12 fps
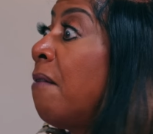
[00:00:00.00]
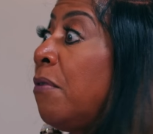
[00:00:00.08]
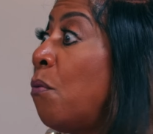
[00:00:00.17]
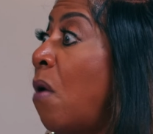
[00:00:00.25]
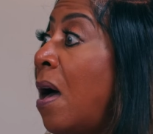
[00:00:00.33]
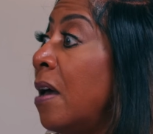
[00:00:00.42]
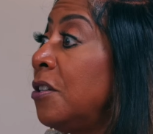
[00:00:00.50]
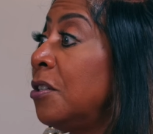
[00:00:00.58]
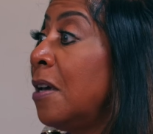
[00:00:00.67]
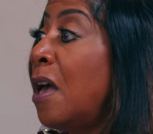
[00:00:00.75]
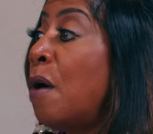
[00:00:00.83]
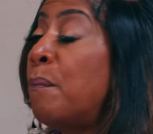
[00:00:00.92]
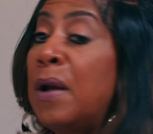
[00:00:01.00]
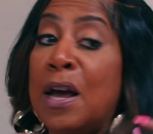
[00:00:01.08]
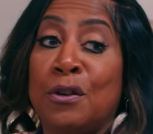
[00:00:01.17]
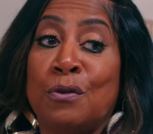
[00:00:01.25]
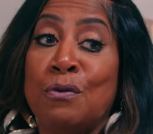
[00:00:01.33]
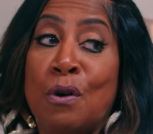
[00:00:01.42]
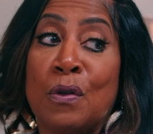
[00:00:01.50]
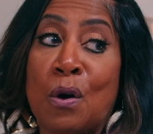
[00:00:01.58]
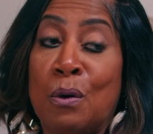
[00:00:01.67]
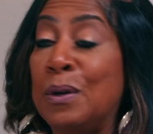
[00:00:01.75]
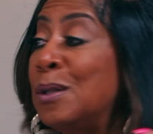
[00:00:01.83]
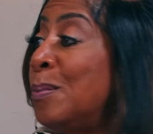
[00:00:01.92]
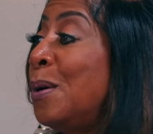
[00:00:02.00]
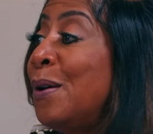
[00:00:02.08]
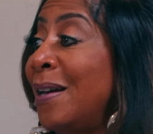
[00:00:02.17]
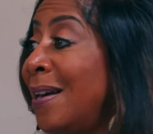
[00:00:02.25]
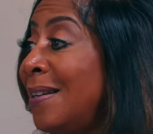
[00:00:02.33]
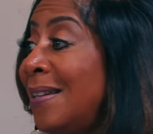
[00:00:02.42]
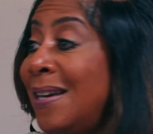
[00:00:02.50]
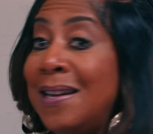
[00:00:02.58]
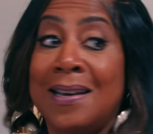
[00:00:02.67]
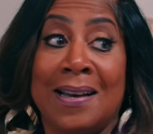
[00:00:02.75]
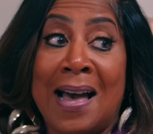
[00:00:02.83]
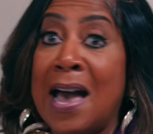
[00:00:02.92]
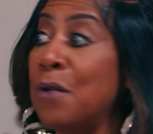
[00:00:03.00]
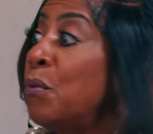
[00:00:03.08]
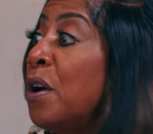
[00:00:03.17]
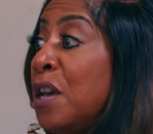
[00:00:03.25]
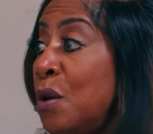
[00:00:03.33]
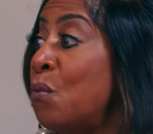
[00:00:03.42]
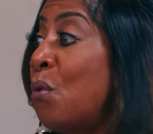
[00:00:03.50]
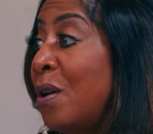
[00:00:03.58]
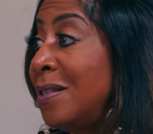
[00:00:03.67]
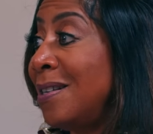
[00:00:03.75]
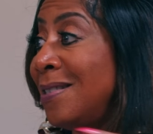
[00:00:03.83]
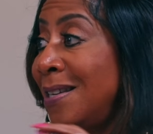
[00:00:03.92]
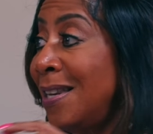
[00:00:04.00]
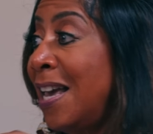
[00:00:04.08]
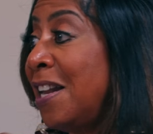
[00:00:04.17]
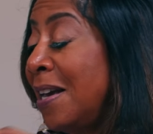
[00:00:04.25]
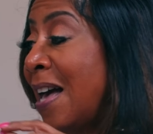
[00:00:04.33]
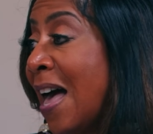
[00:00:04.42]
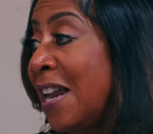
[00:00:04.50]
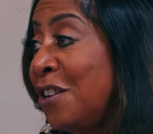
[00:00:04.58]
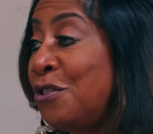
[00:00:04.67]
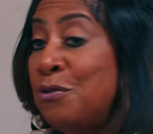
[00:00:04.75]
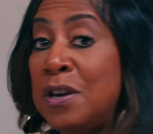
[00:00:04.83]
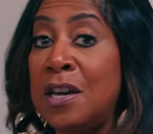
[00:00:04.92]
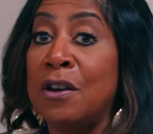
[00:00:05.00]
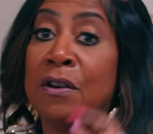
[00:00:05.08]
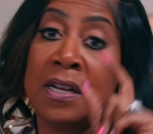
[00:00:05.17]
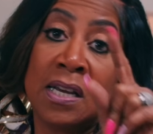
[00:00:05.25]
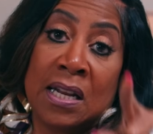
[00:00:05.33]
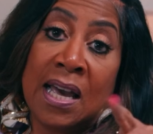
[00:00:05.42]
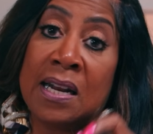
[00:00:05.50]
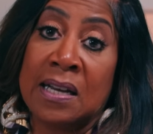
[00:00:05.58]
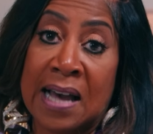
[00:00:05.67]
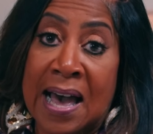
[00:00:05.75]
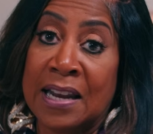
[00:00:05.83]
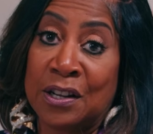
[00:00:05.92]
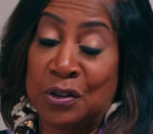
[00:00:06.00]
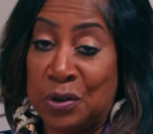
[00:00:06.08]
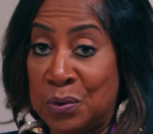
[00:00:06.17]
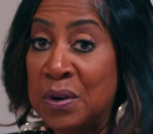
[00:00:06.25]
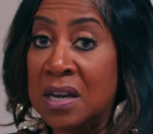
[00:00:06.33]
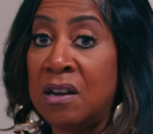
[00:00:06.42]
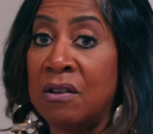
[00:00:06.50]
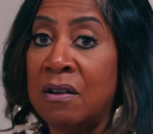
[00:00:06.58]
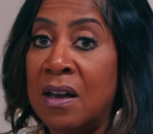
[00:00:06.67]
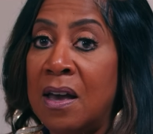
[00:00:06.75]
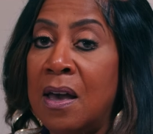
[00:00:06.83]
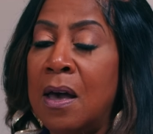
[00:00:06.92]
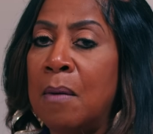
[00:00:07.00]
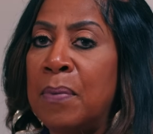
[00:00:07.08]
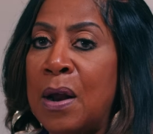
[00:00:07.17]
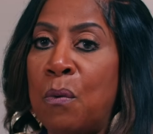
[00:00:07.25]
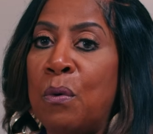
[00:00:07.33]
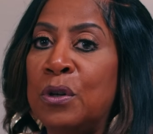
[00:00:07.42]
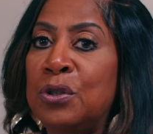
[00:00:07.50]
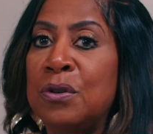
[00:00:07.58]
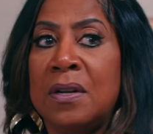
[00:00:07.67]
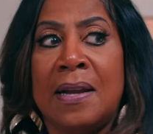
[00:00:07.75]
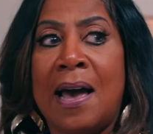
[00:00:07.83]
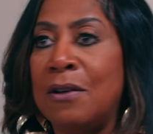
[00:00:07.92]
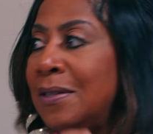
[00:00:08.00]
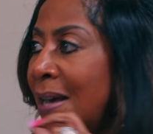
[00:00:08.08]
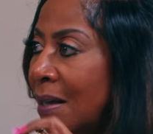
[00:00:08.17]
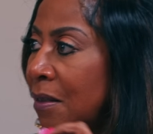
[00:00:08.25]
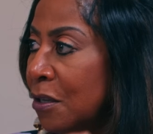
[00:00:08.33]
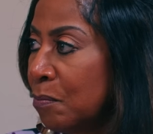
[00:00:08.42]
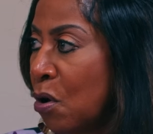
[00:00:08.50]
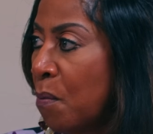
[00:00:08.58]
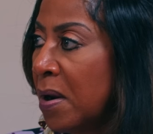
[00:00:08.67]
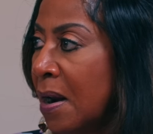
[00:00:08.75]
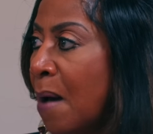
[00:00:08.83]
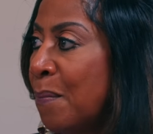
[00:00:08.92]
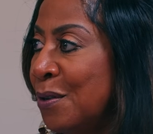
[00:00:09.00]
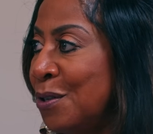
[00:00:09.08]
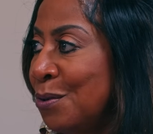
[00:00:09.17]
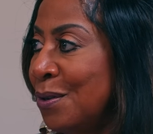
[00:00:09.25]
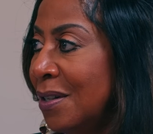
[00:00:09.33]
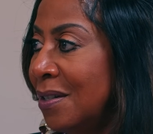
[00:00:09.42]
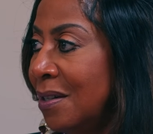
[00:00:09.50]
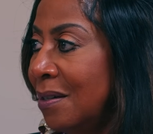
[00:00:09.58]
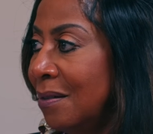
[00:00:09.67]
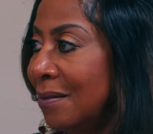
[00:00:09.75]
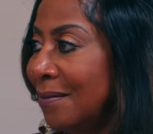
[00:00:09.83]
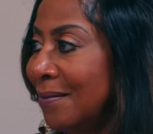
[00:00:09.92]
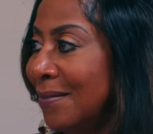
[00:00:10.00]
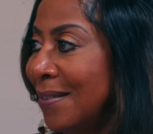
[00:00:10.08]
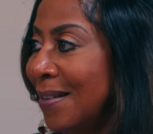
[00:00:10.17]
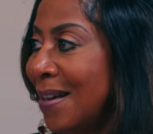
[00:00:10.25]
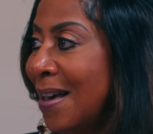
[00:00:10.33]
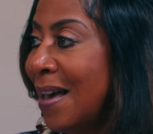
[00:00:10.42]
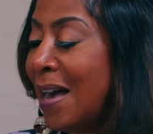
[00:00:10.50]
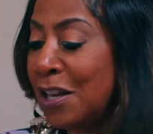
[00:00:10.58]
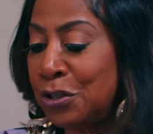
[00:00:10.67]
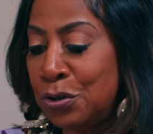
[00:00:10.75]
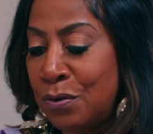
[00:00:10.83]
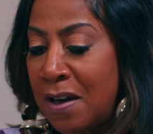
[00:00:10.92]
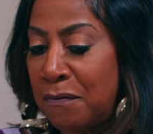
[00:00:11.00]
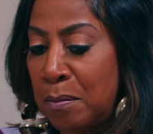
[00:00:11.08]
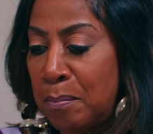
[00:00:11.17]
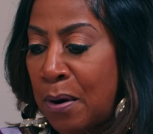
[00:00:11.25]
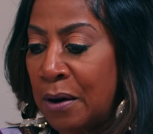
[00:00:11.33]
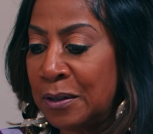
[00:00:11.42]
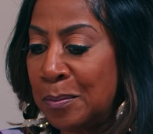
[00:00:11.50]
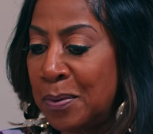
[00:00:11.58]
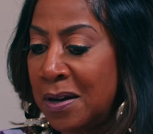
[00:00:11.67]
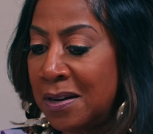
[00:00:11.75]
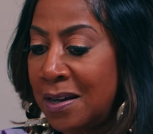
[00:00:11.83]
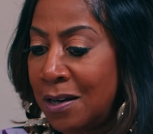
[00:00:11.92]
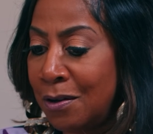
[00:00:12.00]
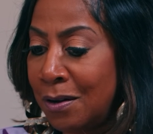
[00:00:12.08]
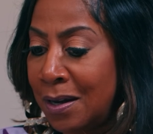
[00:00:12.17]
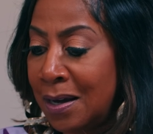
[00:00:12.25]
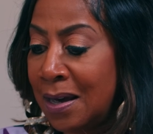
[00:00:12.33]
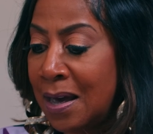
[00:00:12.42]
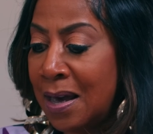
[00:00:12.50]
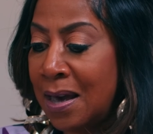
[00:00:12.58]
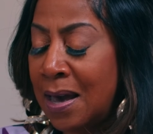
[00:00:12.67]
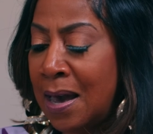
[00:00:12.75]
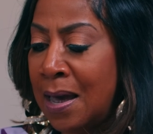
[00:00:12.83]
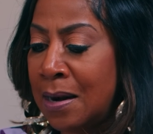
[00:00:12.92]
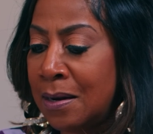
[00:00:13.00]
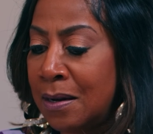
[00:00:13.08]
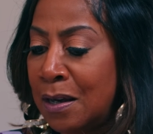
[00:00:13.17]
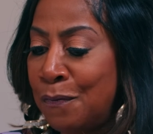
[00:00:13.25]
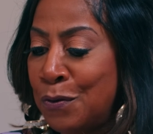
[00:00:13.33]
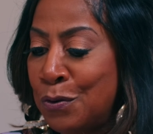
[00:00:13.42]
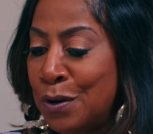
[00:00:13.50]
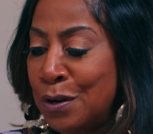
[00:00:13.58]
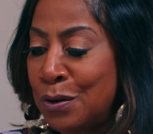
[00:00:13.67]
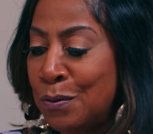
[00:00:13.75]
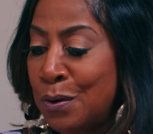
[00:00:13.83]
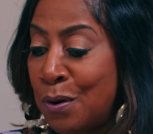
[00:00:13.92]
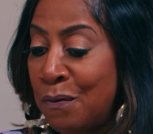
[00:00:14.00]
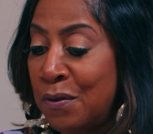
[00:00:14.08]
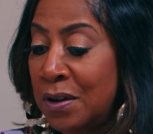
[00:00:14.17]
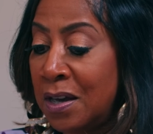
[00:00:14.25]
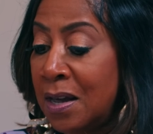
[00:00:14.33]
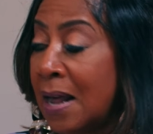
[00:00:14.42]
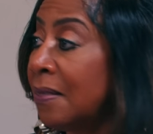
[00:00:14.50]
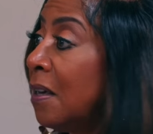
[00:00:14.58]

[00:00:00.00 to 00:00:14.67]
ever watch, but I do know the Holy Spirit can lead and guide where he wants, because he led and guided you here, and he led and guided you here. But I want you to now take this moment and opportunity as you have embarked upon healing, and if you can do it over again, I